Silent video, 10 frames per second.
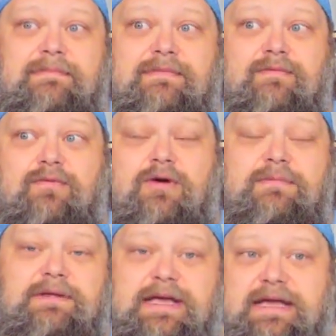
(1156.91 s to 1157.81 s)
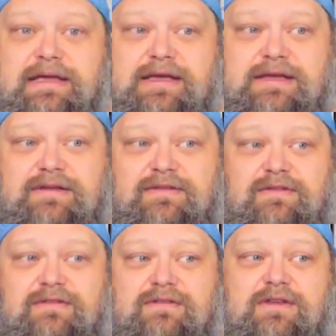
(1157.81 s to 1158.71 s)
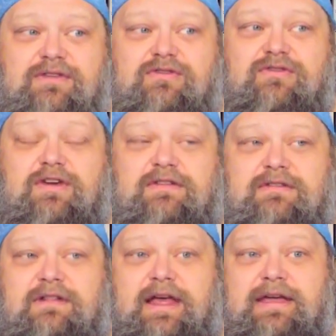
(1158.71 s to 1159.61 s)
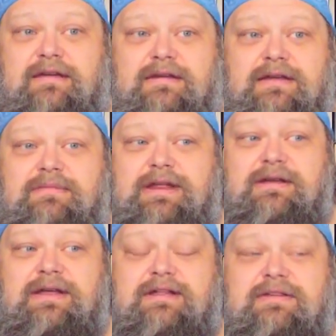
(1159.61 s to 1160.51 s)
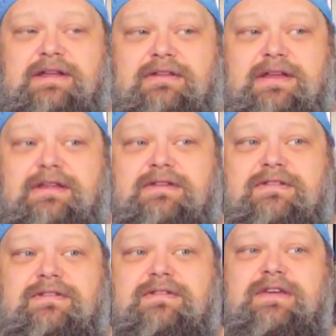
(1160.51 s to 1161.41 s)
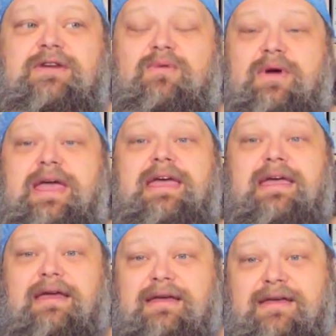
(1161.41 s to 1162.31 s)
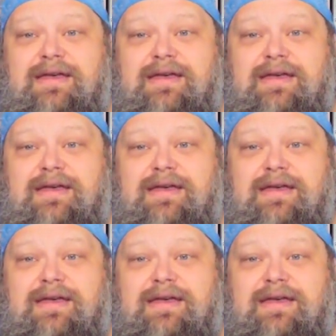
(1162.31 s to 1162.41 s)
Role playing is just like, I mean, it is in a way